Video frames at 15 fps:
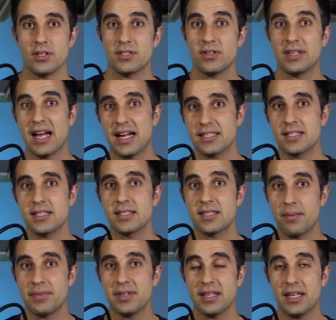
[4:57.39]
So that's
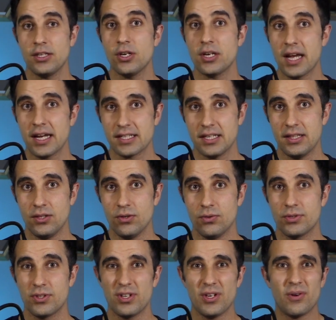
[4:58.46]
something that you guys can do,
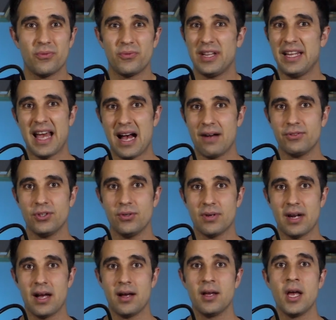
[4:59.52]
so you don't really have to do
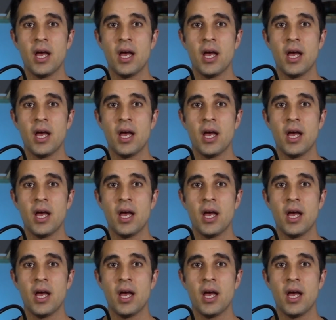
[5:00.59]
that.